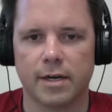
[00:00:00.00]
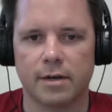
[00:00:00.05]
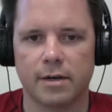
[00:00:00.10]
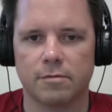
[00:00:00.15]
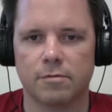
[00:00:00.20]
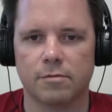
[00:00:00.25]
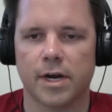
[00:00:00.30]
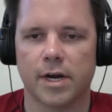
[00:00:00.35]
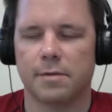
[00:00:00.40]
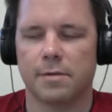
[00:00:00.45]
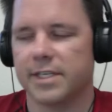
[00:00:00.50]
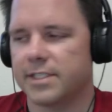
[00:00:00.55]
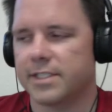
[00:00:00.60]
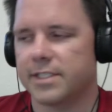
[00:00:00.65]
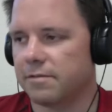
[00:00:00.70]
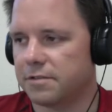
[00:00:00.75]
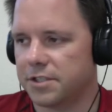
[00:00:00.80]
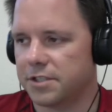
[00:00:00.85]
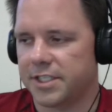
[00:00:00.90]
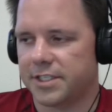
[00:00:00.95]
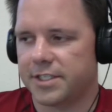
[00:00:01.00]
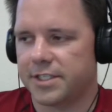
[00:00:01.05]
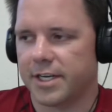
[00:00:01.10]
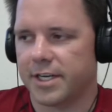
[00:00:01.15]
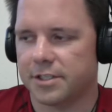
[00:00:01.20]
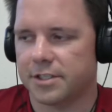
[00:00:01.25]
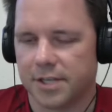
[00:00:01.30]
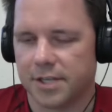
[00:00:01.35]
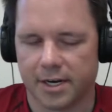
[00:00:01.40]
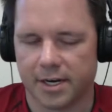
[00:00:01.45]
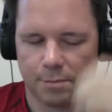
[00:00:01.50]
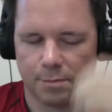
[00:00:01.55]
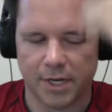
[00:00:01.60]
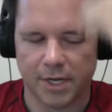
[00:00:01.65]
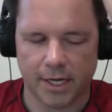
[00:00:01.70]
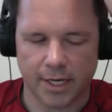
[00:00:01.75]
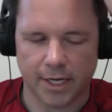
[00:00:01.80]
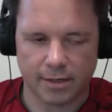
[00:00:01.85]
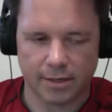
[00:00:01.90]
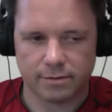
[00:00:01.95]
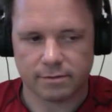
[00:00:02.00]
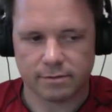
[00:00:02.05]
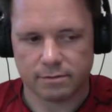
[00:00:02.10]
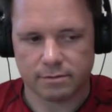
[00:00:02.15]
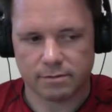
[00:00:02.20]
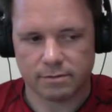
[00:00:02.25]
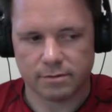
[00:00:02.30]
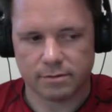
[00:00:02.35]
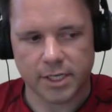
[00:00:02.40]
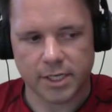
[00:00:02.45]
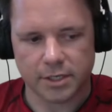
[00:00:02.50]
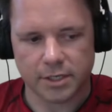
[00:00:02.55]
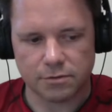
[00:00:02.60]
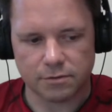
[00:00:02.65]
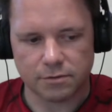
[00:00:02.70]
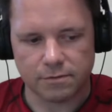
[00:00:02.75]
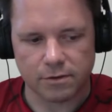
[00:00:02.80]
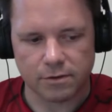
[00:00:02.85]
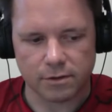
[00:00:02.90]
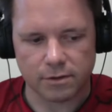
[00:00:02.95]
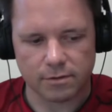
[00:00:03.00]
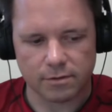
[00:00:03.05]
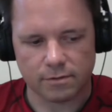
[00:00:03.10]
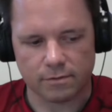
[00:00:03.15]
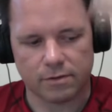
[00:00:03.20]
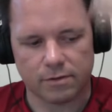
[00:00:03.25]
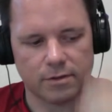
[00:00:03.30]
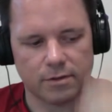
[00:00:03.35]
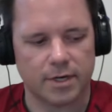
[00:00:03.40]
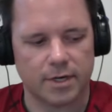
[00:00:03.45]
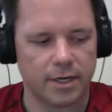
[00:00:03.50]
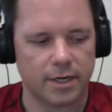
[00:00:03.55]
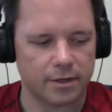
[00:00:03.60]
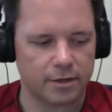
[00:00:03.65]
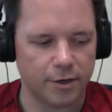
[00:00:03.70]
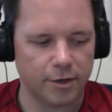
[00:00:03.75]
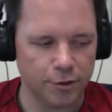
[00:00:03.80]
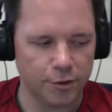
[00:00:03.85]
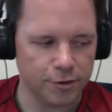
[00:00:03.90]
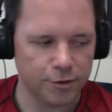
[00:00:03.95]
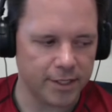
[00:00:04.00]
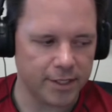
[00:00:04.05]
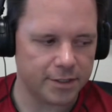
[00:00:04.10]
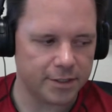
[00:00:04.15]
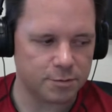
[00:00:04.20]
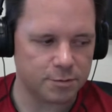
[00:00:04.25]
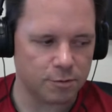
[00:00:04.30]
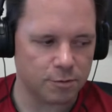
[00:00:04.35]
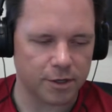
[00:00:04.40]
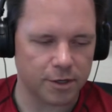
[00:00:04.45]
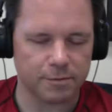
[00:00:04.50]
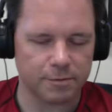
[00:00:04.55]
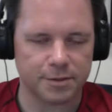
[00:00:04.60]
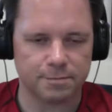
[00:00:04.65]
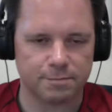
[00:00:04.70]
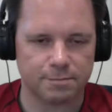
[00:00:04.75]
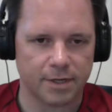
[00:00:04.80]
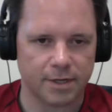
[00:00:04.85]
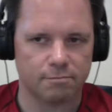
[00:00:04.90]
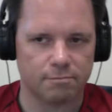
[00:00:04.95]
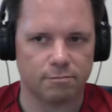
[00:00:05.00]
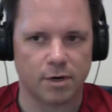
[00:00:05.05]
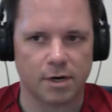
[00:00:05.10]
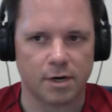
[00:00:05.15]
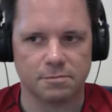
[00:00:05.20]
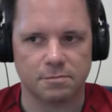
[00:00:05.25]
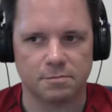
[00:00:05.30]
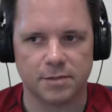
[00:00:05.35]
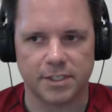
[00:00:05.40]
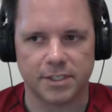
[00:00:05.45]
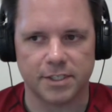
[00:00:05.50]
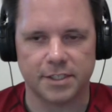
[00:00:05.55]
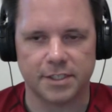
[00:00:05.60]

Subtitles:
myself, and Jason actually had a meeting scheduled for early this morning, which then probably is